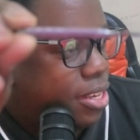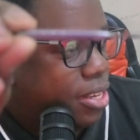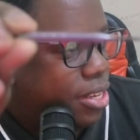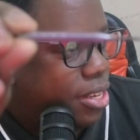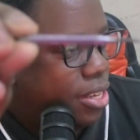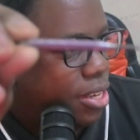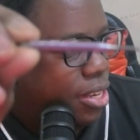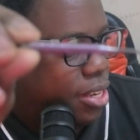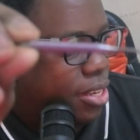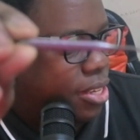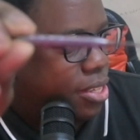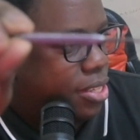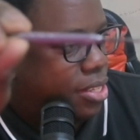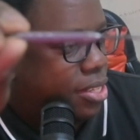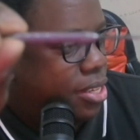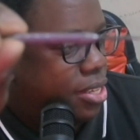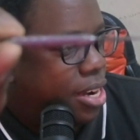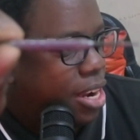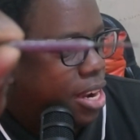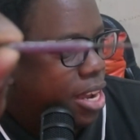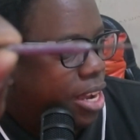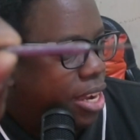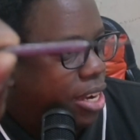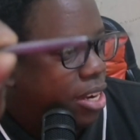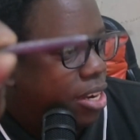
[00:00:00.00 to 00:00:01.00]
it's
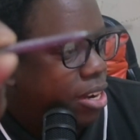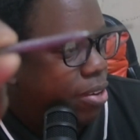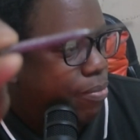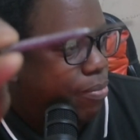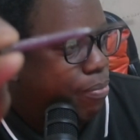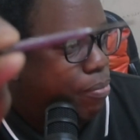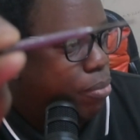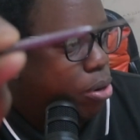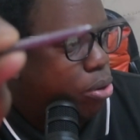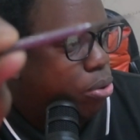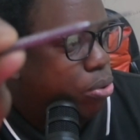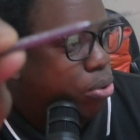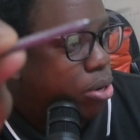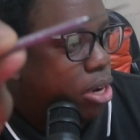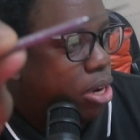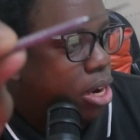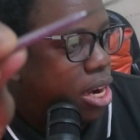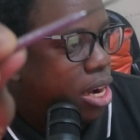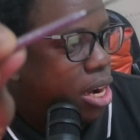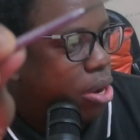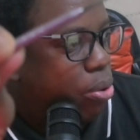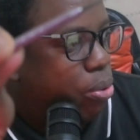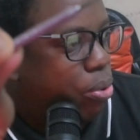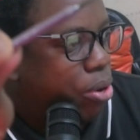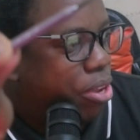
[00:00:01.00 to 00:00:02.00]
like a blue
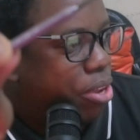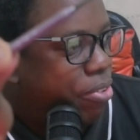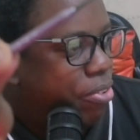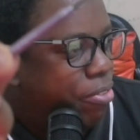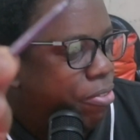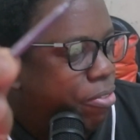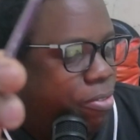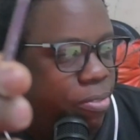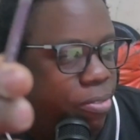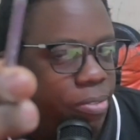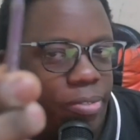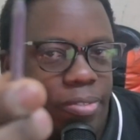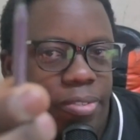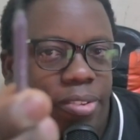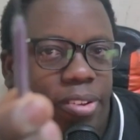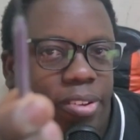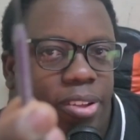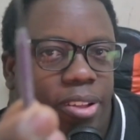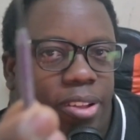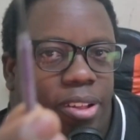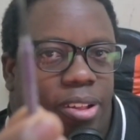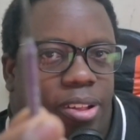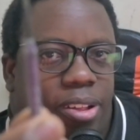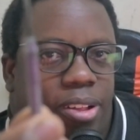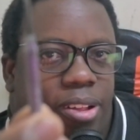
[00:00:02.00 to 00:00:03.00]
color wave,
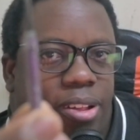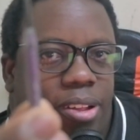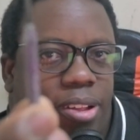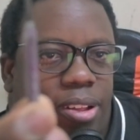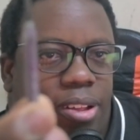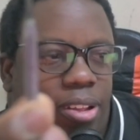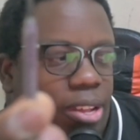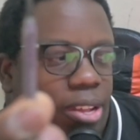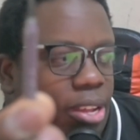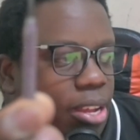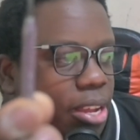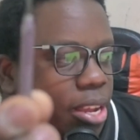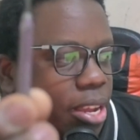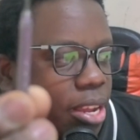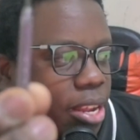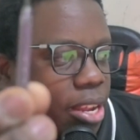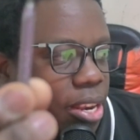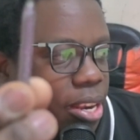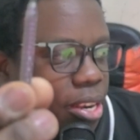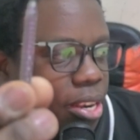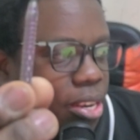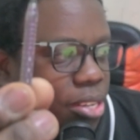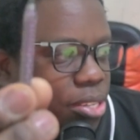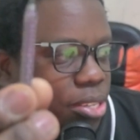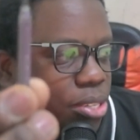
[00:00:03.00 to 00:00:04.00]

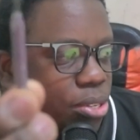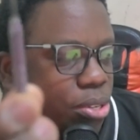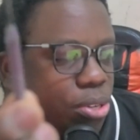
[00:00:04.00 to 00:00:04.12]
and sort